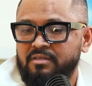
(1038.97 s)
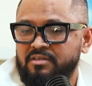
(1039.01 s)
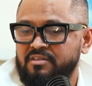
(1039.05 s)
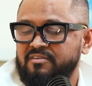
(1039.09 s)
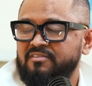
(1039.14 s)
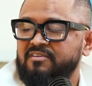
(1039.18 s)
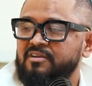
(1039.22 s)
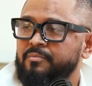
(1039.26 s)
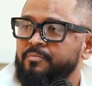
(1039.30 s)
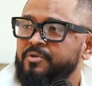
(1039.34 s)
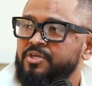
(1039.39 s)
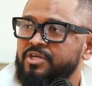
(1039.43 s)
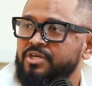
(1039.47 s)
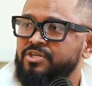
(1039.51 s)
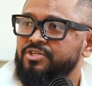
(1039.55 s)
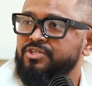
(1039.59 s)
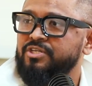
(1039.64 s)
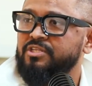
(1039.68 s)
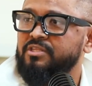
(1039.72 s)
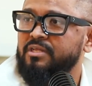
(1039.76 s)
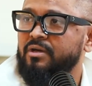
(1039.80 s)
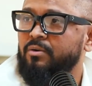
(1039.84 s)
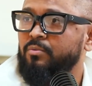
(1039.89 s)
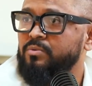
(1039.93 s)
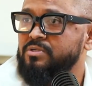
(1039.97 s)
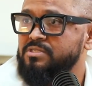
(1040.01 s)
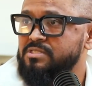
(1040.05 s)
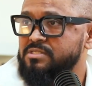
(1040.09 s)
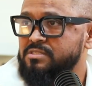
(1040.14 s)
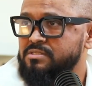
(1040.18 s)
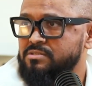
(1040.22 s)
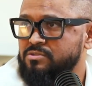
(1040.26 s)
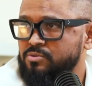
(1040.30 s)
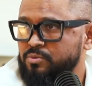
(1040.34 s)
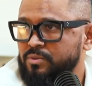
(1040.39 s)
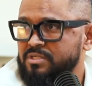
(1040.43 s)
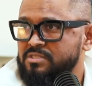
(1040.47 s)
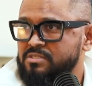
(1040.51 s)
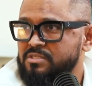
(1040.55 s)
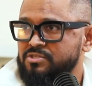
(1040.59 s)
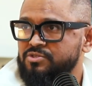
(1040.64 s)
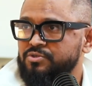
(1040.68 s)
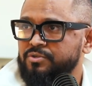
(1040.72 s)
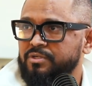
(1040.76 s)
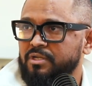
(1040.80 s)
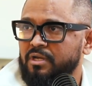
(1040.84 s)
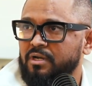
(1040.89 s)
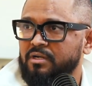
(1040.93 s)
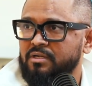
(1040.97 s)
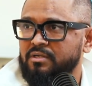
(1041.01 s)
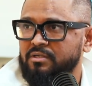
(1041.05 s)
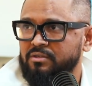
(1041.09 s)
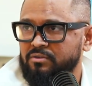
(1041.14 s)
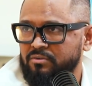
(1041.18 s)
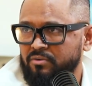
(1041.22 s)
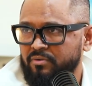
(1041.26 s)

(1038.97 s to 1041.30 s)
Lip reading: discrimination that was towards the Sri Lankan